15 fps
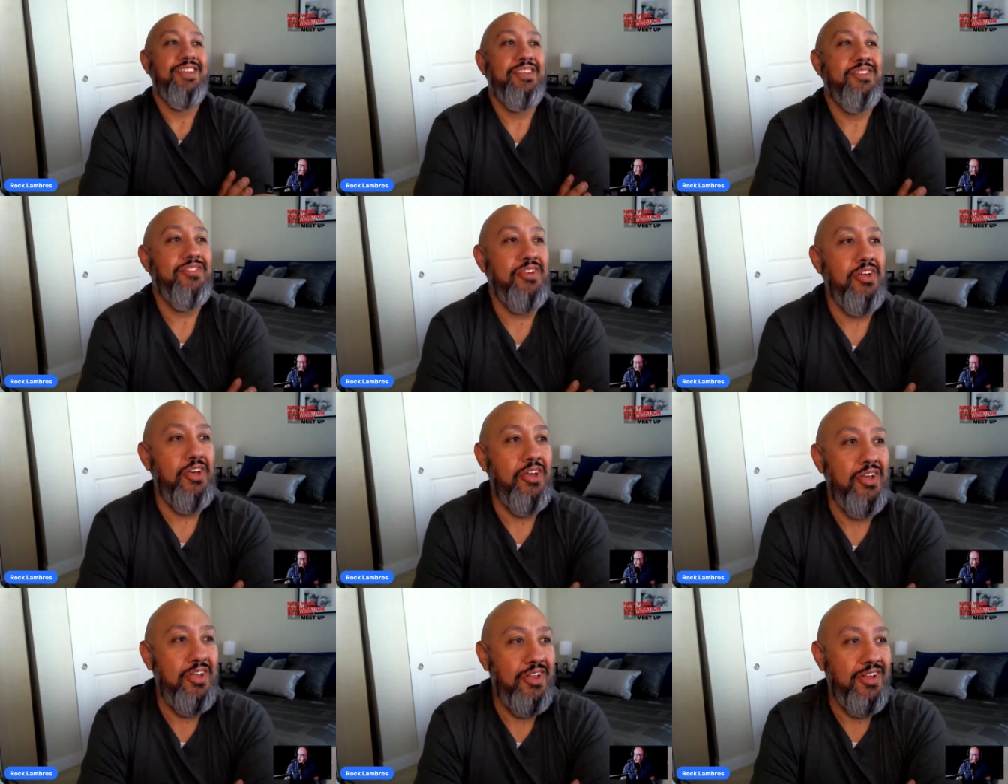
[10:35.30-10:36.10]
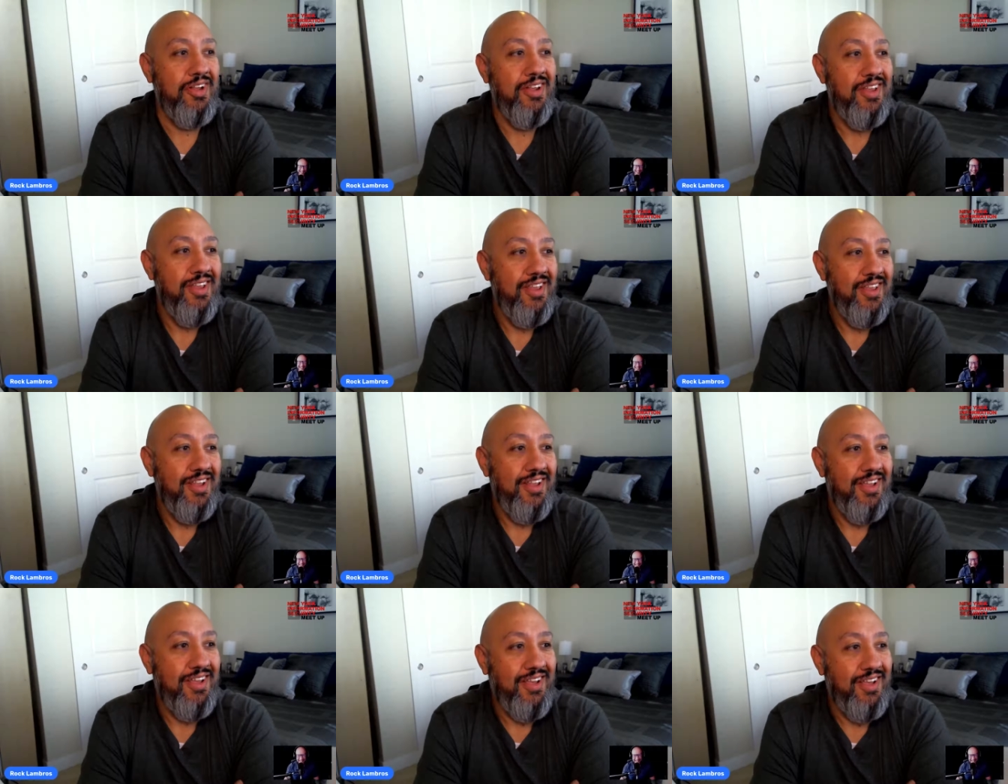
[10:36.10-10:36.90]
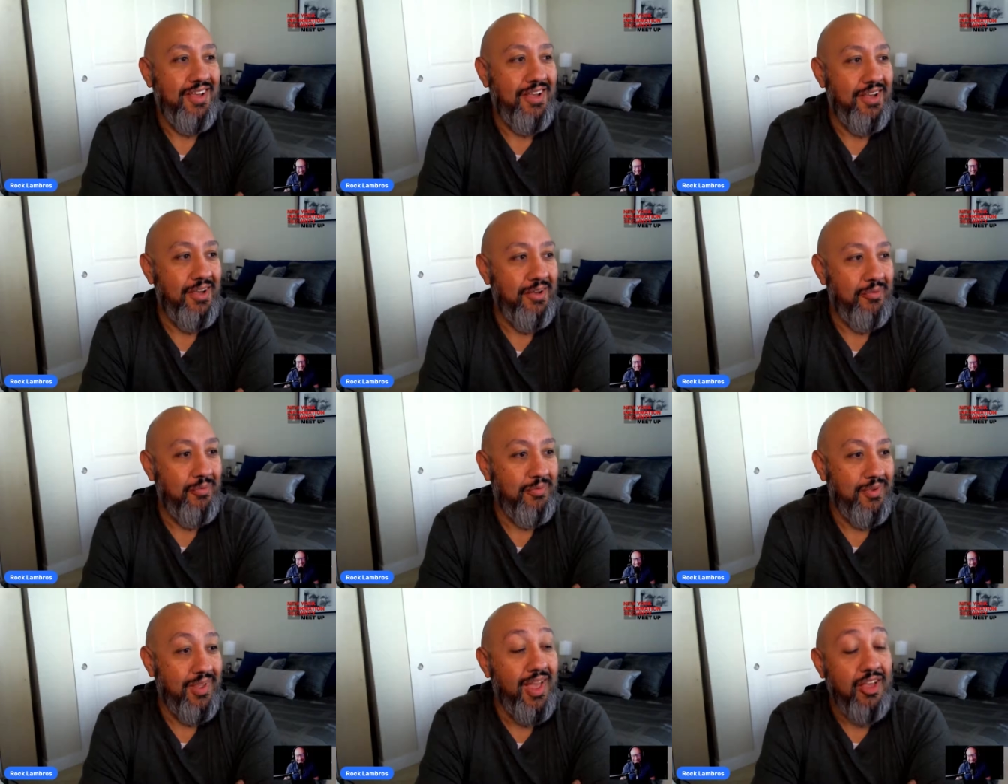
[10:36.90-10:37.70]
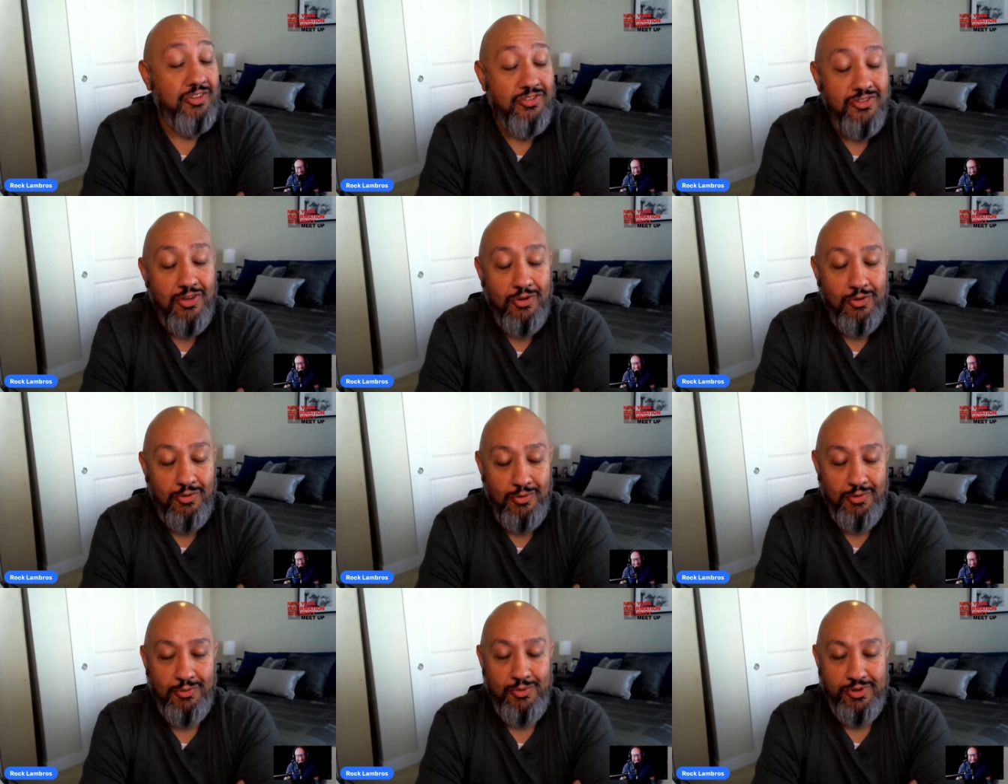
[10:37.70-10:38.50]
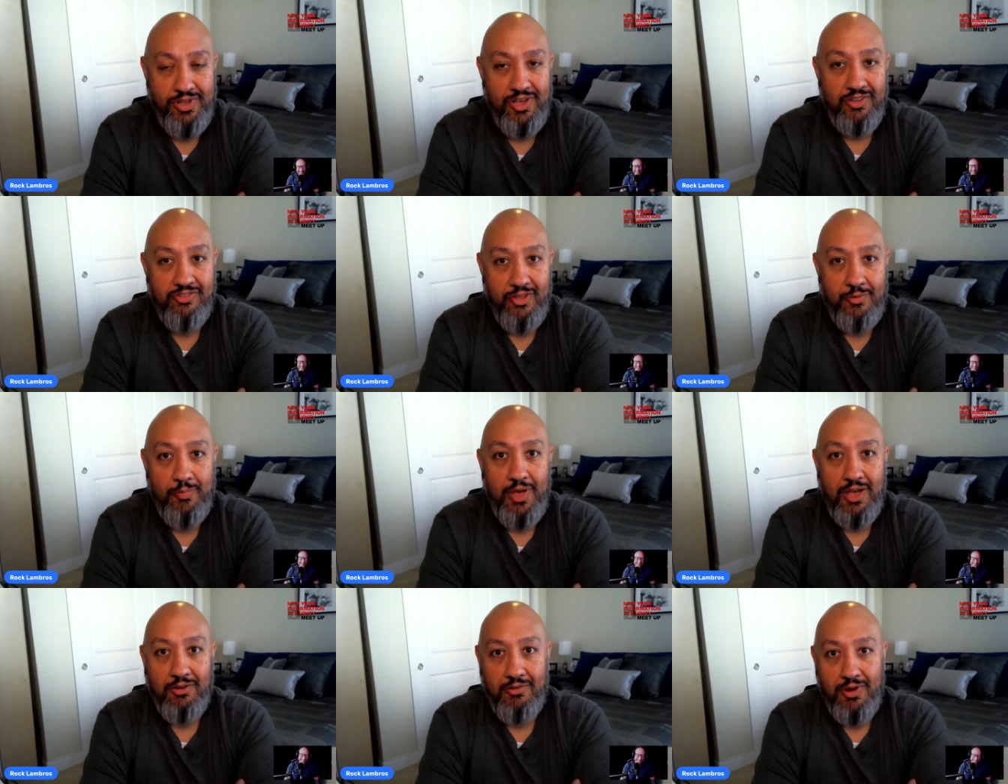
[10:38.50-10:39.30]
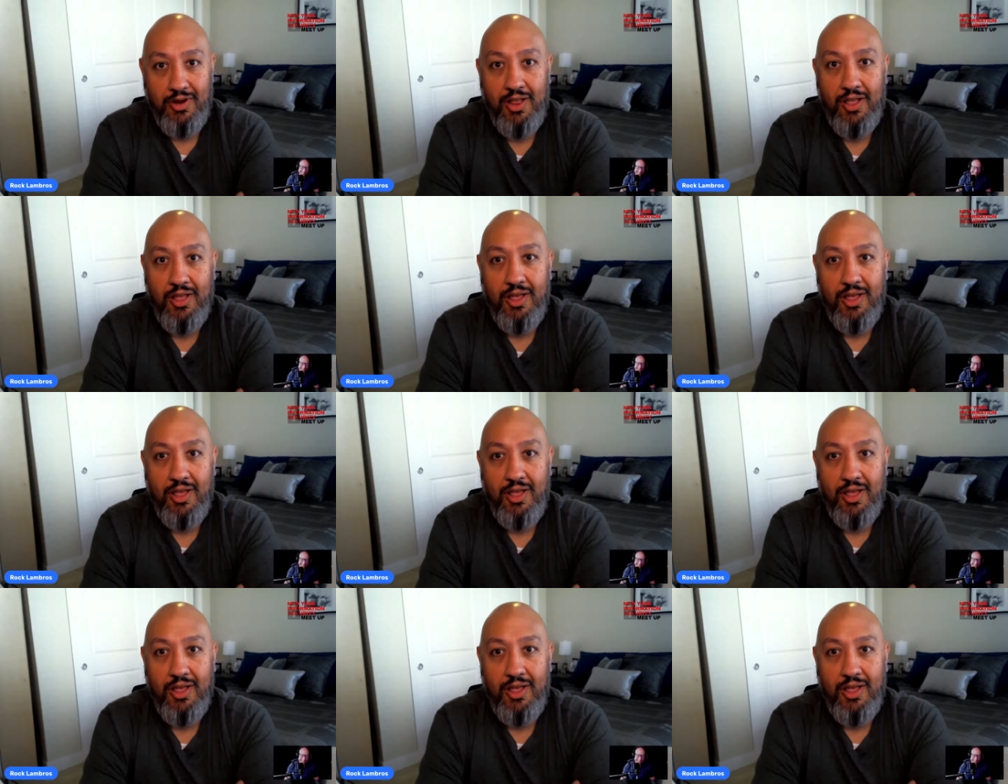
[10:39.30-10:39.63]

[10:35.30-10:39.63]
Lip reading: So, yeah, so we'll take a step back, right?